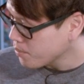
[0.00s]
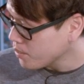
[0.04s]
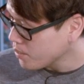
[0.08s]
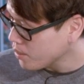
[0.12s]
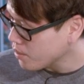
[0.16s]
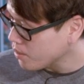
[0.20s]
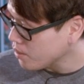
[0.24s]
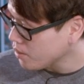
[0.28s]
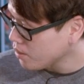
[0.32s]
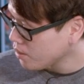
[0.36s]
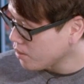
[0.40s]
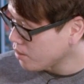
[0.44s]

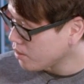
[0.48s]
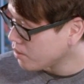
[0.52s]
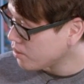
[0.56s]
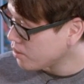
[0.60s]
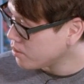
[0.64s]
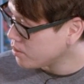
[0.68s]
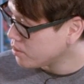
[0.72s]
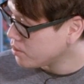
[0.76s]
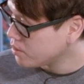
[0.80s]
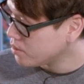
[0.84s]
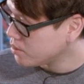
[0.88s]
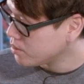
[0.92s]

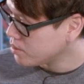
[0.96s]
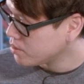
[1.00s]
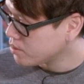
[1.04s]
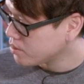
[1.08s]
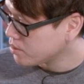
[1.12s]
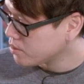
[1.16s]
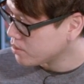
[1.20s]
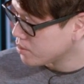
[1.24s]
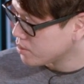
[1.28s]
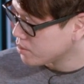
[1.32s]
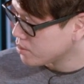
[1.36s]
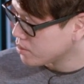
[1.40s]

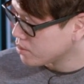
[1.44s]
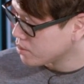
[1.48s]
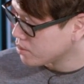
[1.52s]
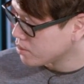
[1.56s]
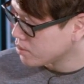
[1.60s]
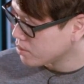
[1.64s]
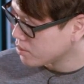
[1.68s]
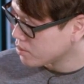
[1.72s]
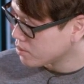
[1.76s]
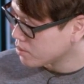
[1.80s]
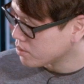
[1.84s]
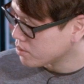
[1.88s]

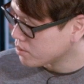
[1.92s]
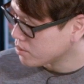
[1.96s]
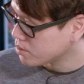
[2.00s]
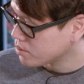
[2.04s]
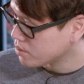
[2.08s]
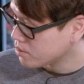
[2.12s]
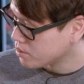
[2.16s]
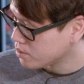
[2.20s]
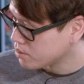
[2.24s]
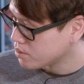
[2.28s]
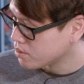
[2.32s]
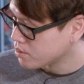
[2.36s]

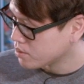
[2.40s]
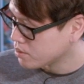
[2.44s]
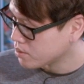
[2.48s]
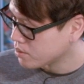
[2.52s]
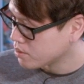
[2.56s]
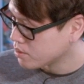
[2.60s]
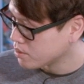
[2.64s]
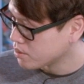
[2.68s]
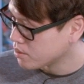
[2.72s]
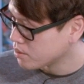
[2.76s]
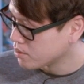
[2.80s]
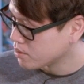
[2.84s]

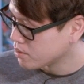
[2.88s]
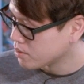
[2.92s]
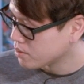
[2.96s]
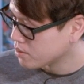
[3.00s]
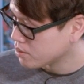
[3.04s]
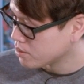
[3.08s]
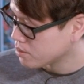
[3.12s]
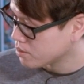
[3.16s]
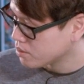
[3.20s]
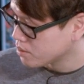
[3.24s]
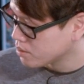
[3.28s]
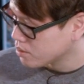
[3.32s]

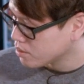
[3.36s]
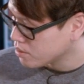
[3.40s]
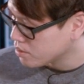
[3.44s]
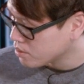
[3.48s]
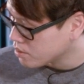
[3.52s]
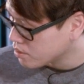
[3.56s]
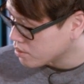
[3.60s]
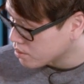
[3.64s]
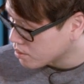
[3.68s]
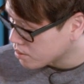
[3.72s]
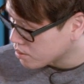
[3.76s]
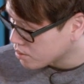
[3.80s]

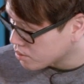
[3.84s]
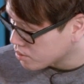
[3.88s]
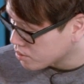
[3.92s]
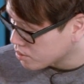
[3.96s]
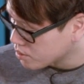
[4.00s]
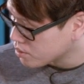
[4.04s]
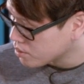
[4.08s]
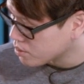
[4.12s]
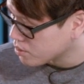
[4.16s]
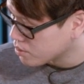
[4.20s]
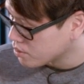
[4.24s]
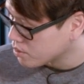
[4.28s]

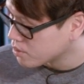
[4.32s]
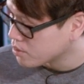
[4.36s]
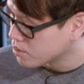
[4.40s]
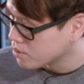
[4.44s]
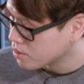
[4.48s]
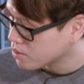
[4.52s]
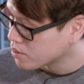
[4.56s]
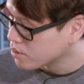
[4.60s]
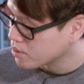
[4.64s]
(not speaking)